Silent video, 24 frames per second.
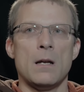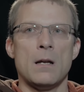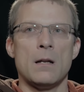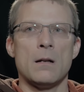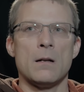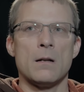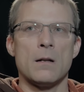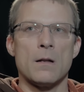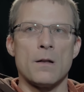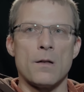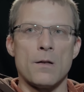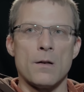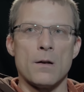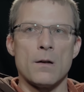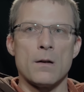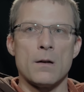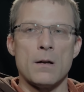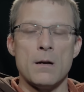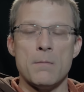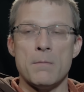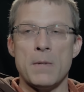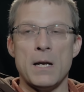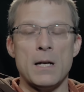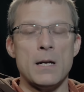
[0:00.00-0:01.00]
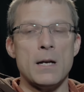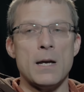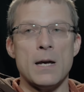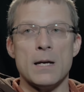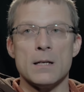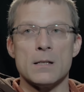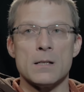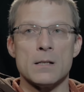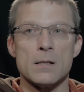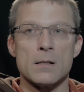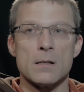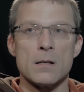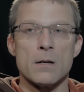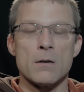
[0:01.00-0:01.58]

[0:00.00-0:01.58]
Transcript: And in many cases,